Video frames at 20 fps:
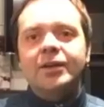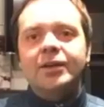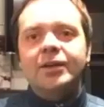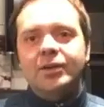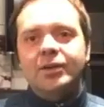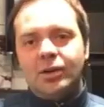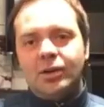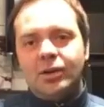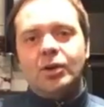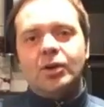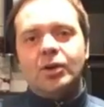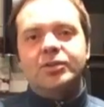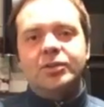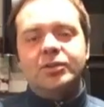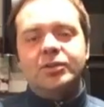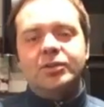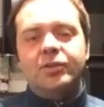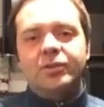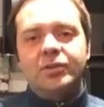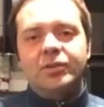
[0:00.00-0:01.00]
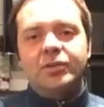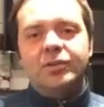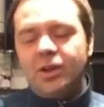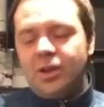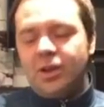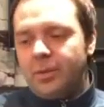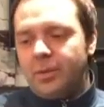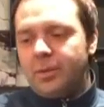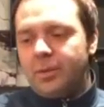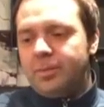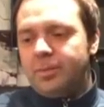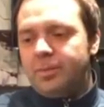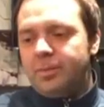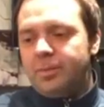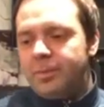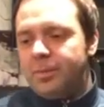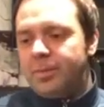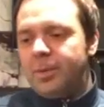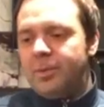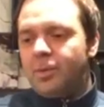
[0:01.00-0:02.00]
because there's obviously going to be
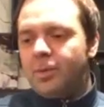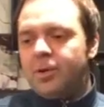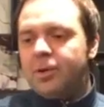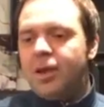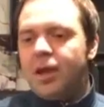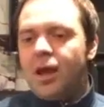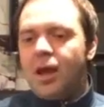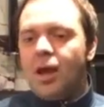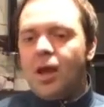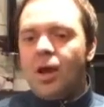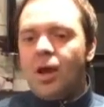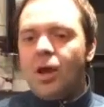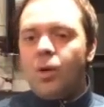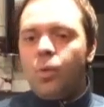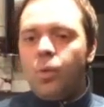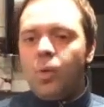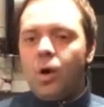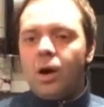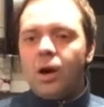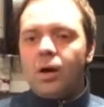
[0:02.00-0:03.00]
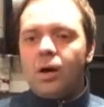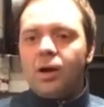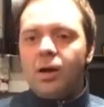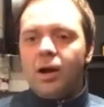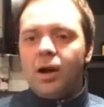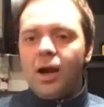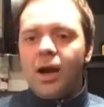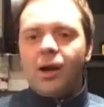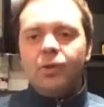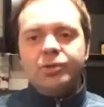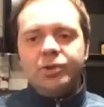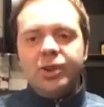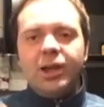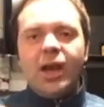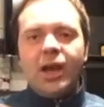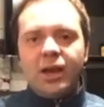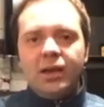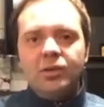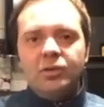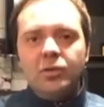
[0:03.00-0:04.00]
people, how do you
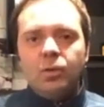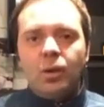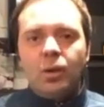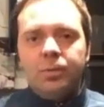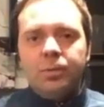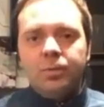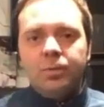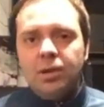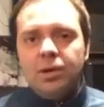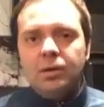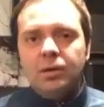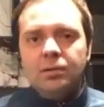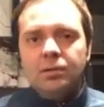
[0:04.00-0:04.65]
get into opera?